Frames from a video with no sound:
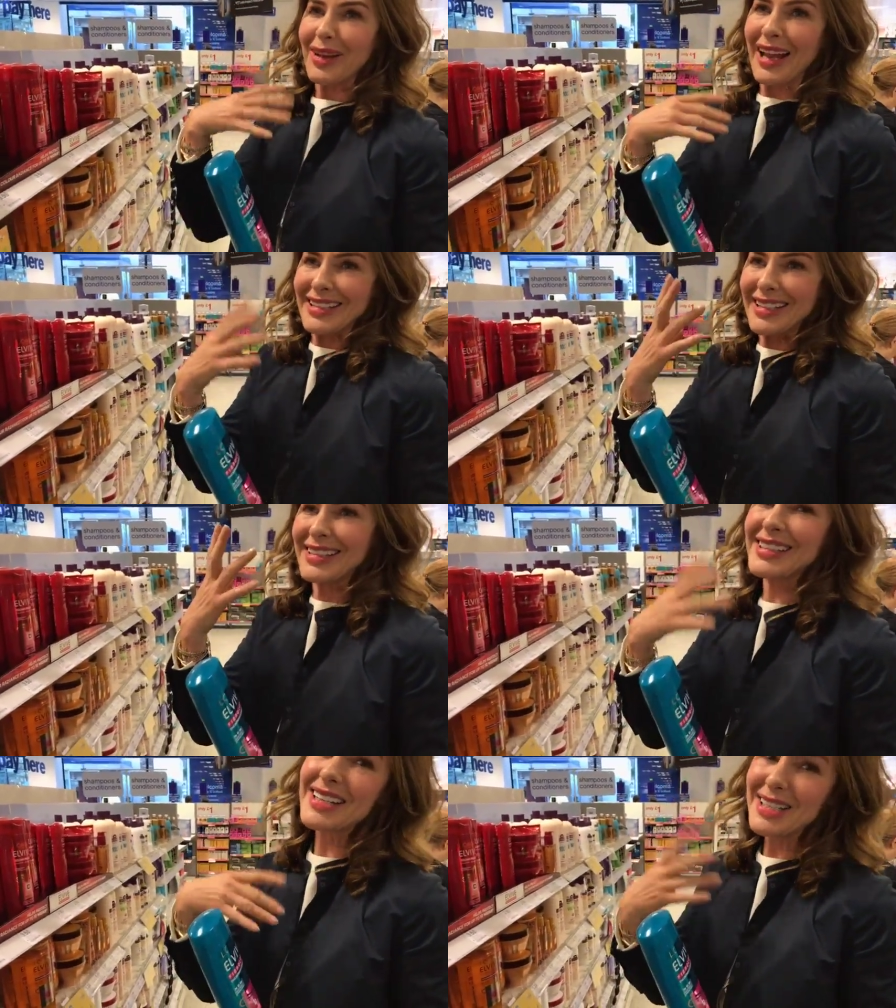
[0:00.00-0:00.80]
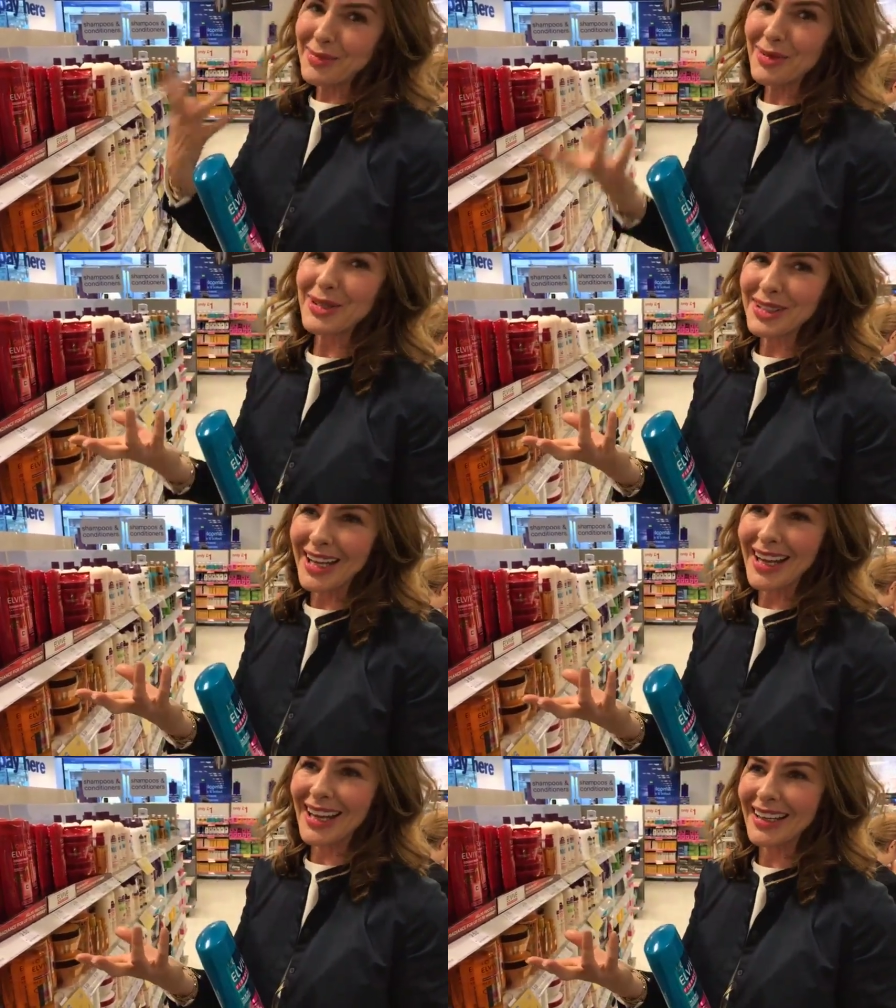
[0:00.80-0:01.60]
flattest, thinnest blonde
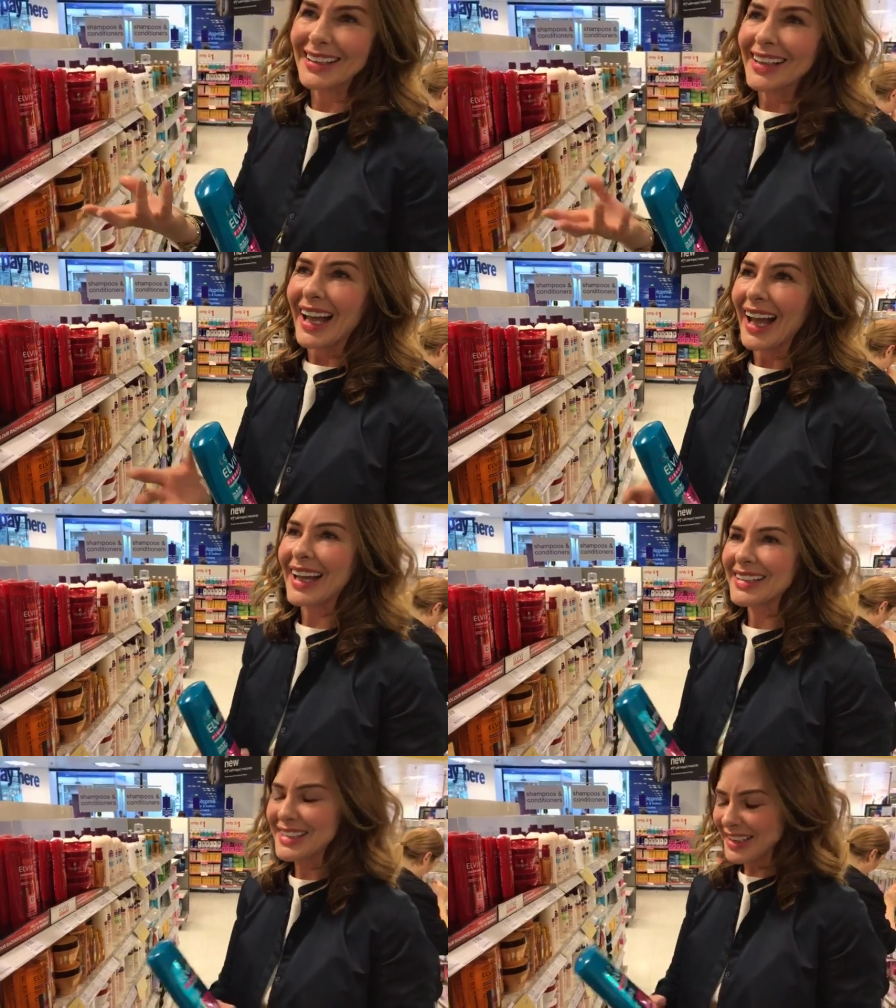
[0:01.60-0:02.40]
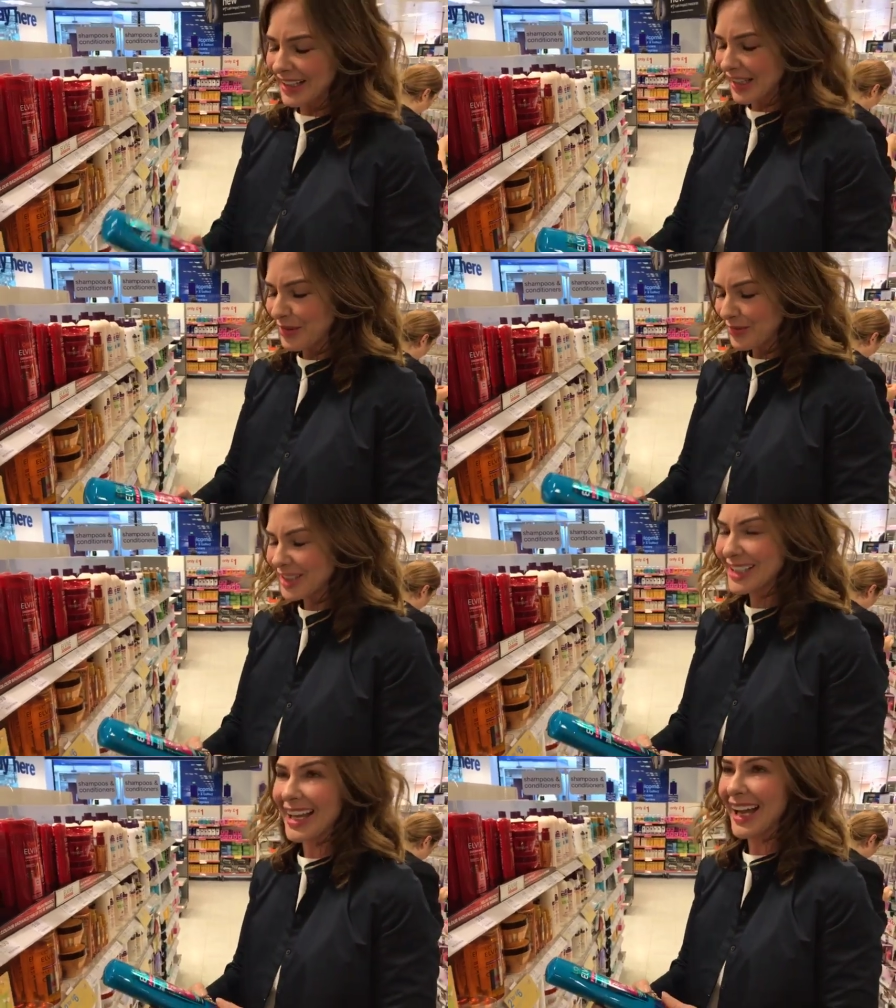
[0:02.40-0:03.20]
hair. And um,
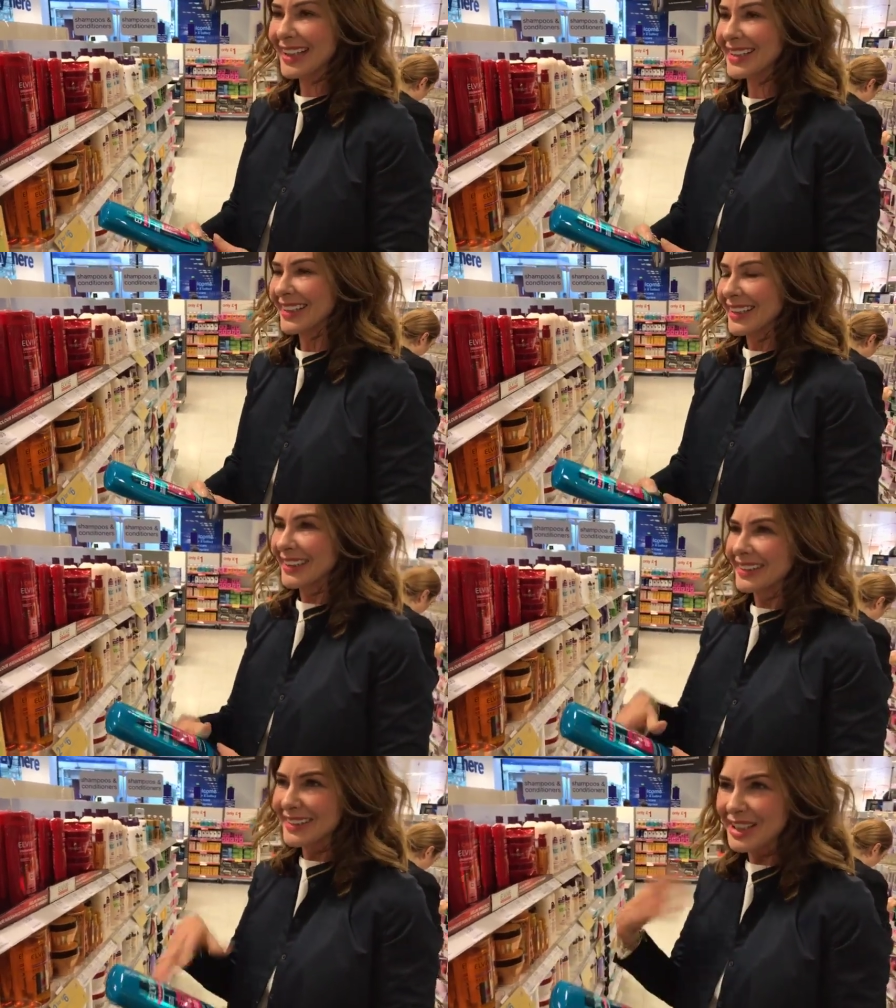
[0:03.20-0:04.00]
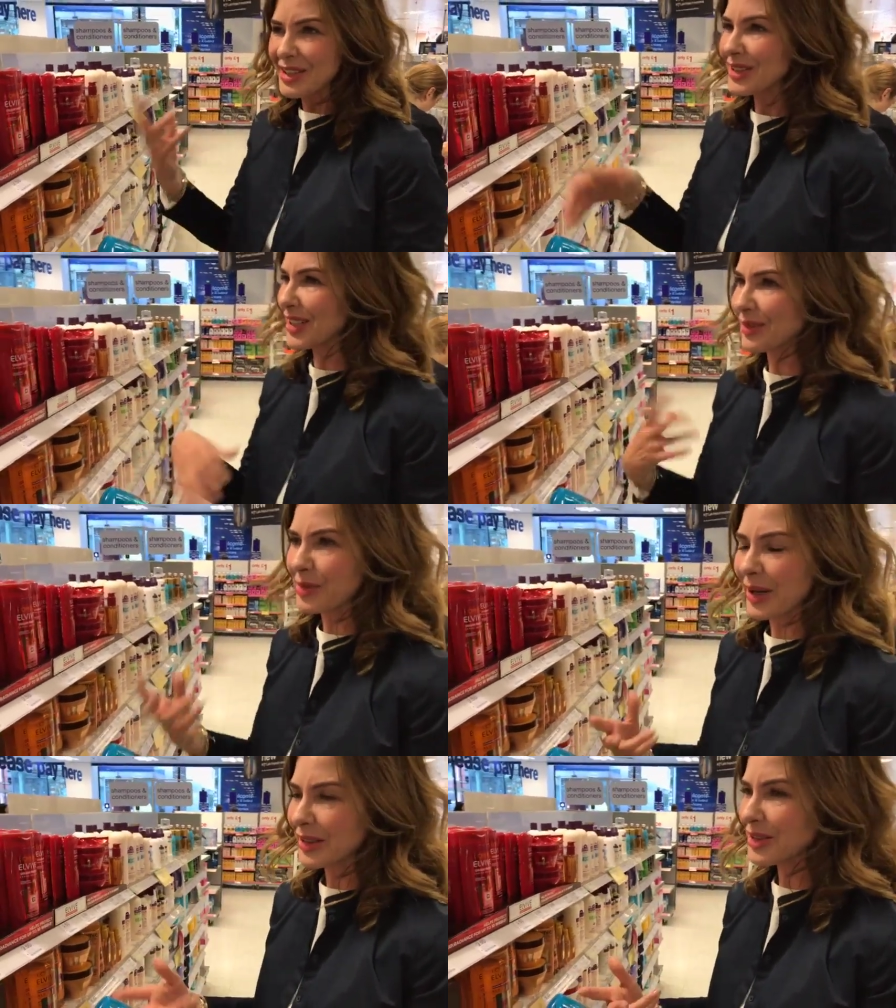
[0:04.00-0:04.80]
she had used it for
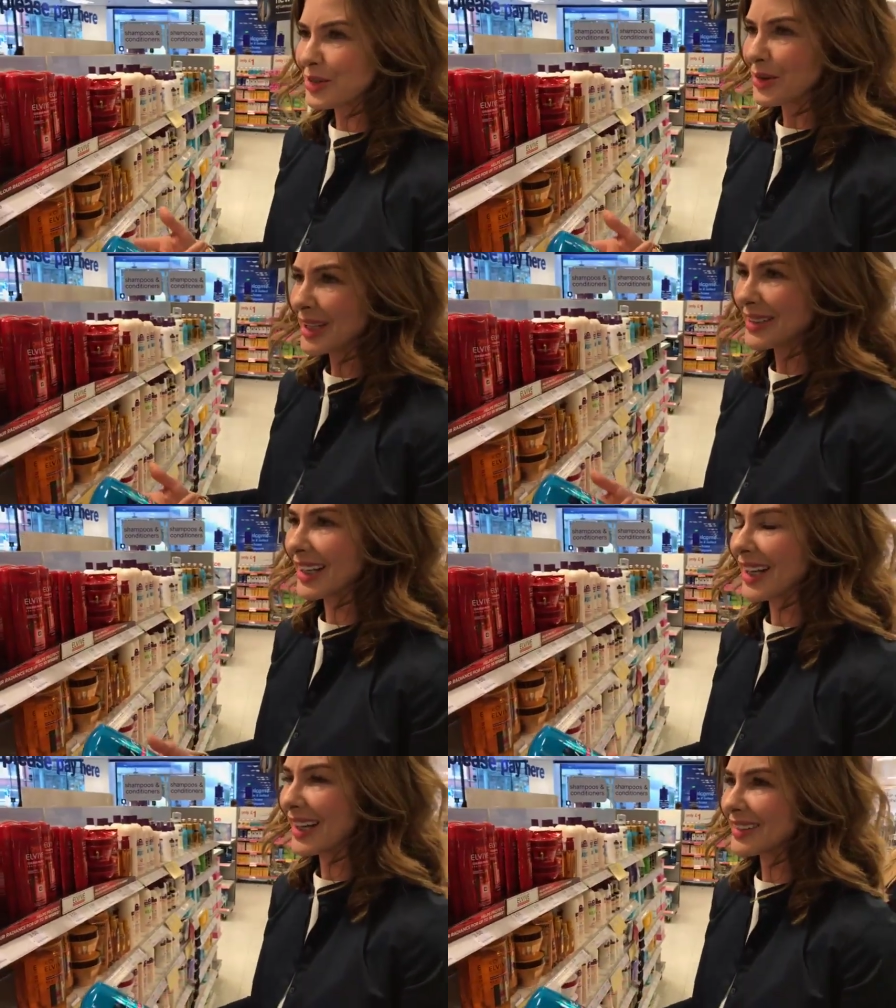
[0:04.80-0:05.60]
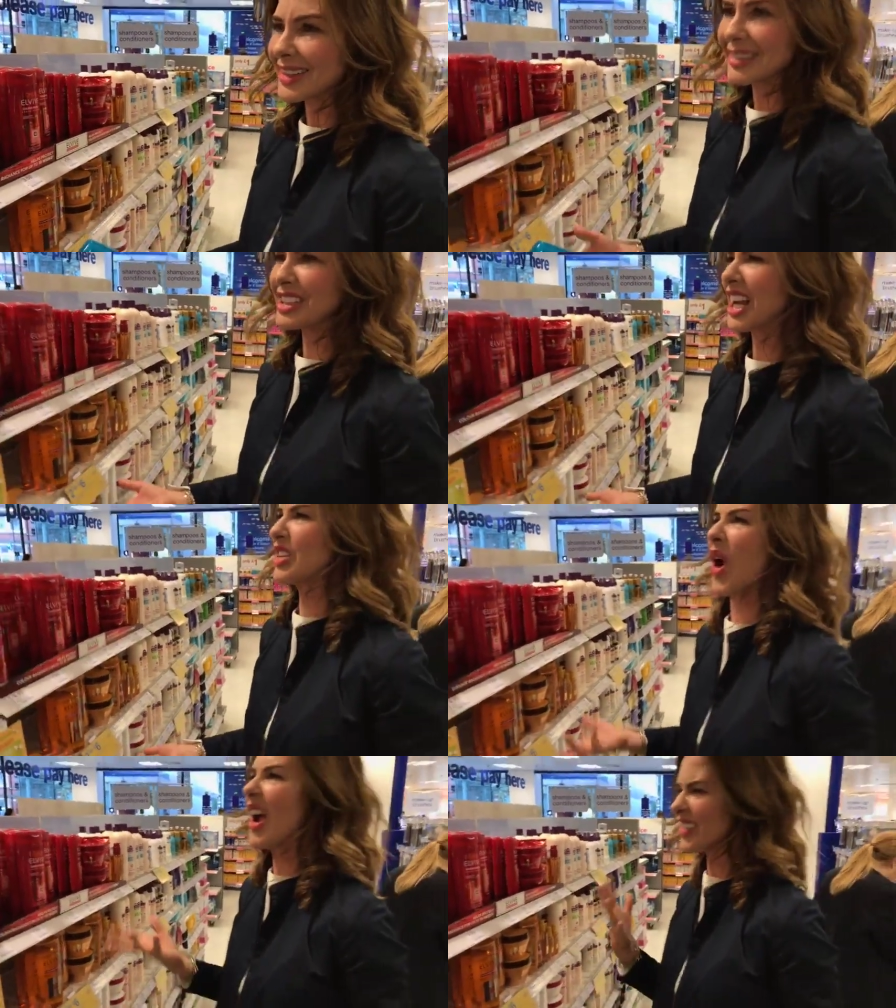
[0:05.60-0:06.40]
about two weeks. And I said,
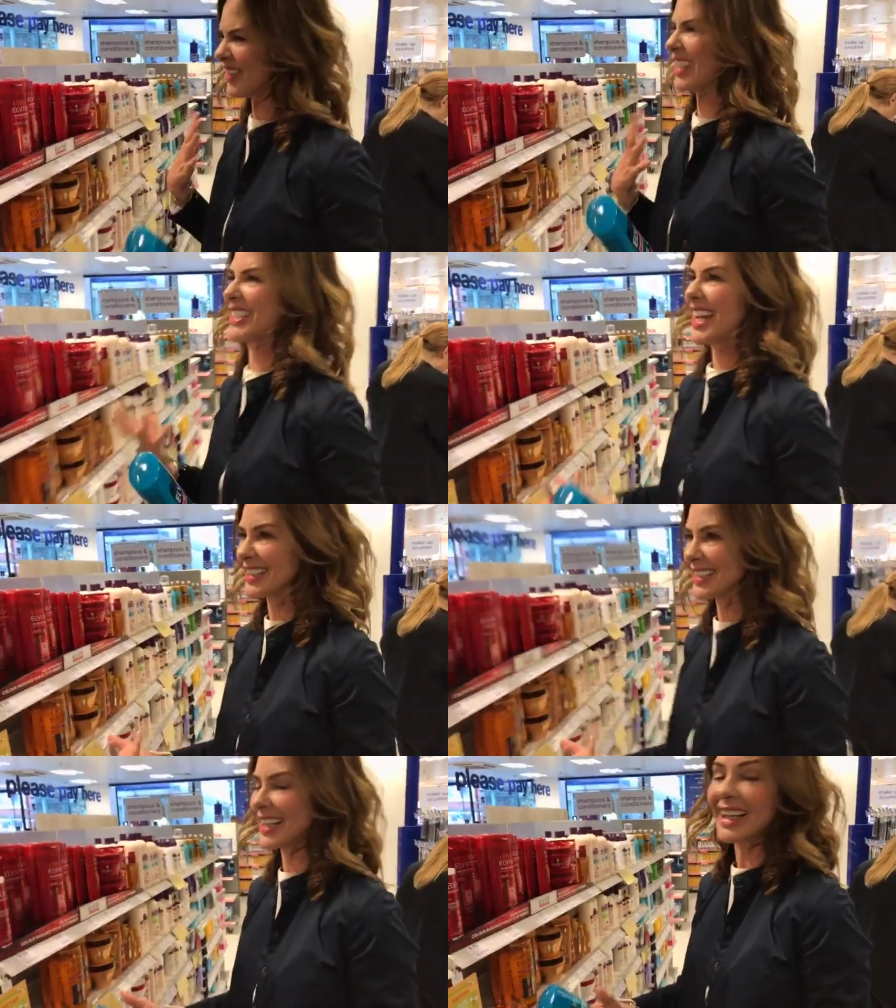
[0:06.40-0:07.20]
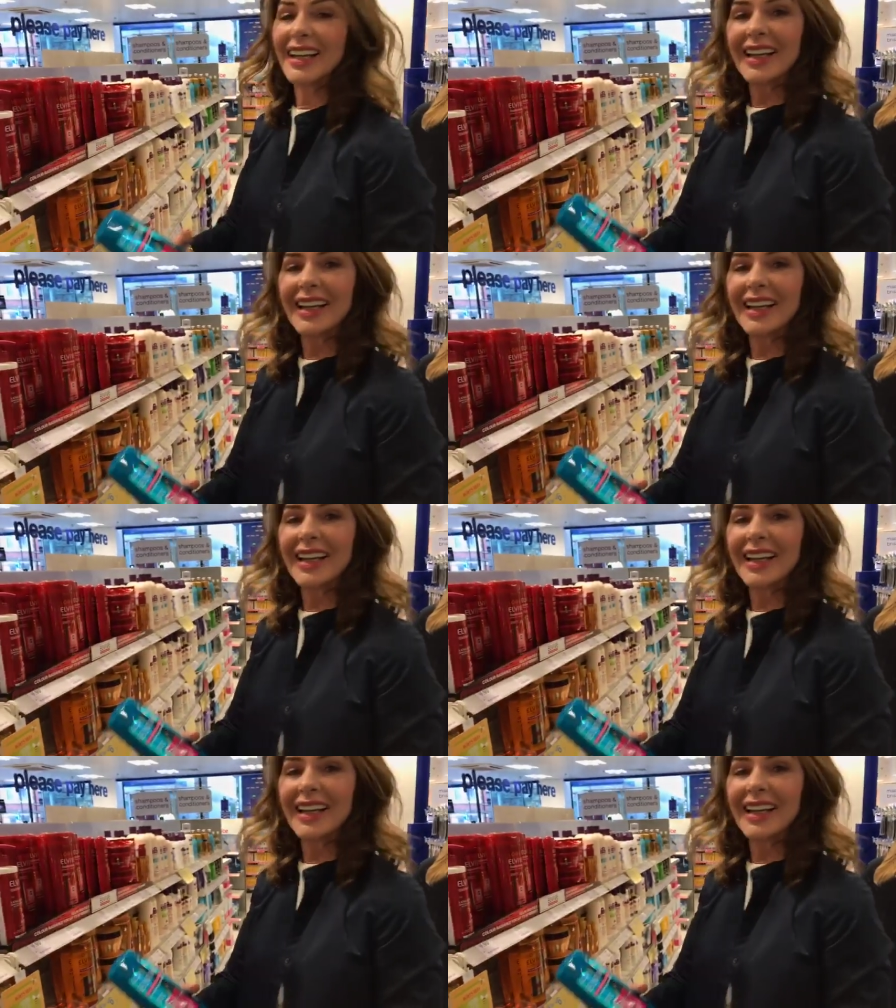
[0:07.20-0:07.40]
it's fantastic.